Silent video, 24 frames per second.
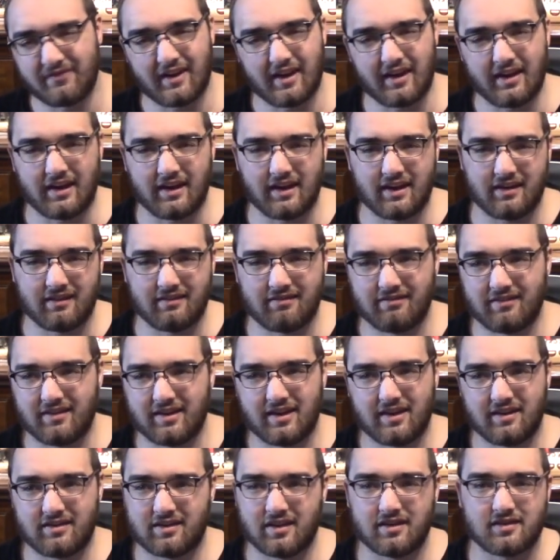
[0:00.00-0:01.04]

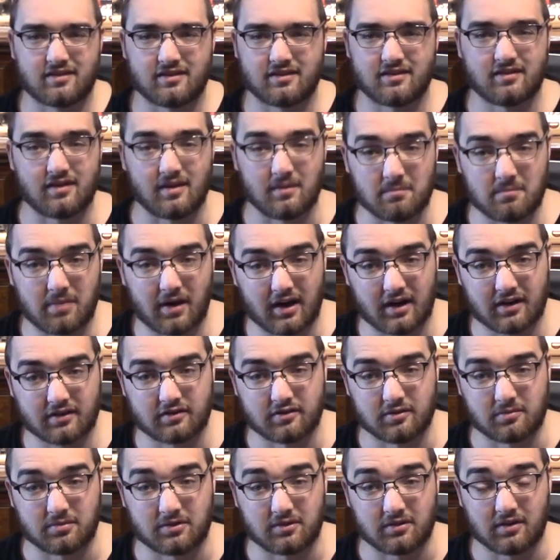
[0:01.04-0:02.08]
it doesn't seem
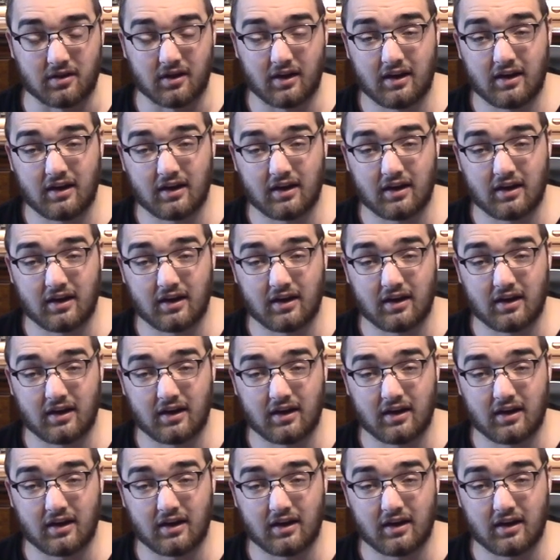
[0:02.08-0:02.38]
possible.